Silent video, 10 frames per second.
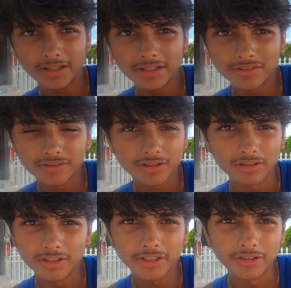it is
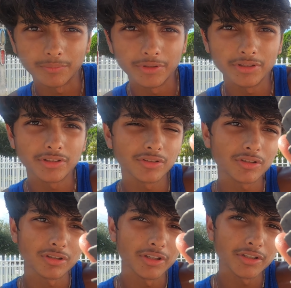clear. It's
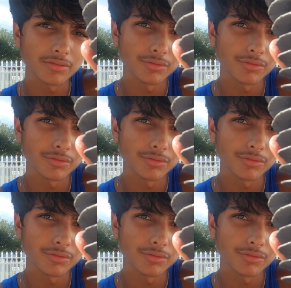clear